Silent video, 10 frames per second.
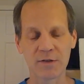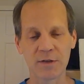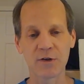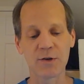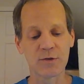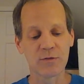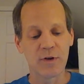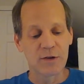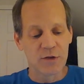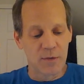It's also
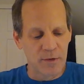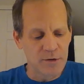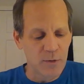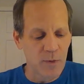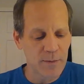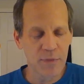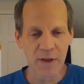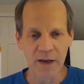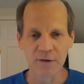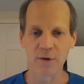very similar to what
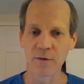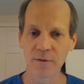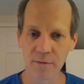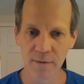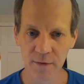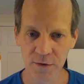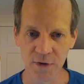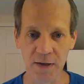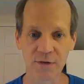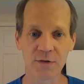Plato
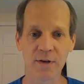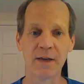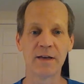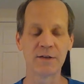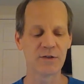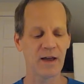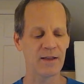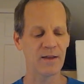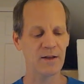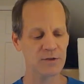says in his
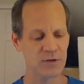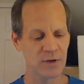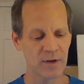dialogues.